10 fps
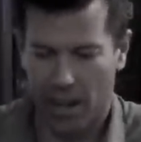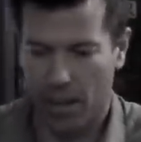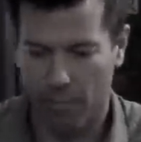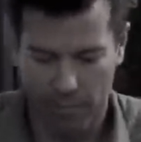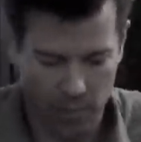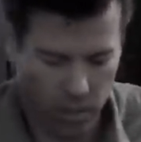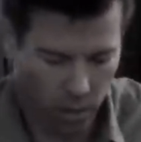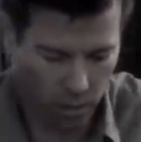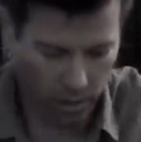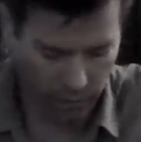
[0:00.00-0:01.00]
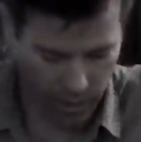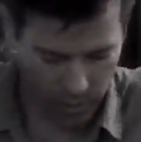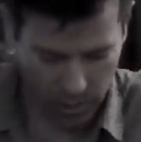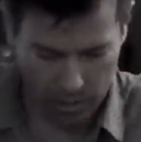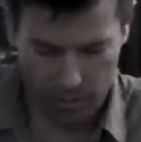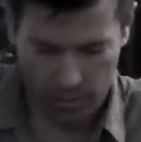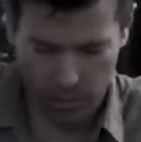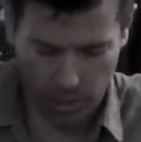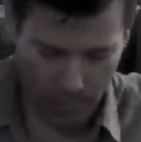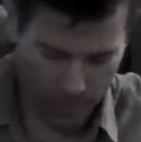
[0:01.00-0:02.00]
I am totally fine with.
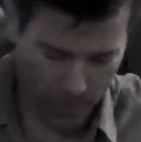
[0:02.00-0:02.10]
Okay.